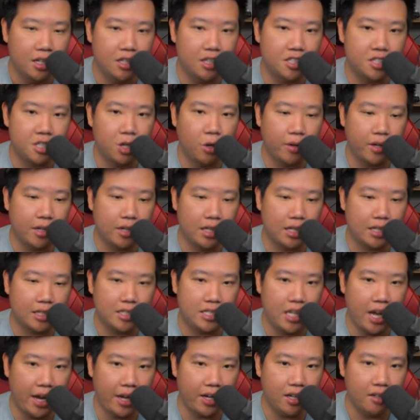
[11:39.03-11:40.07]
Let's go and click
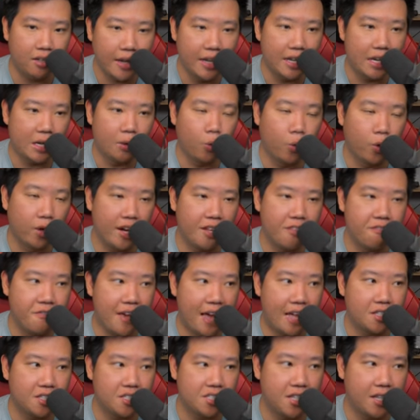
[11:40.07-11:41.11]
attack, and then we're
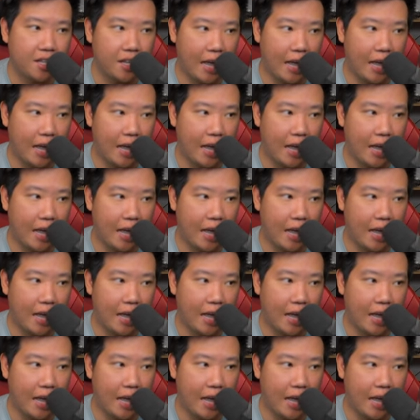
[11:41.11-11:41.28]
advancing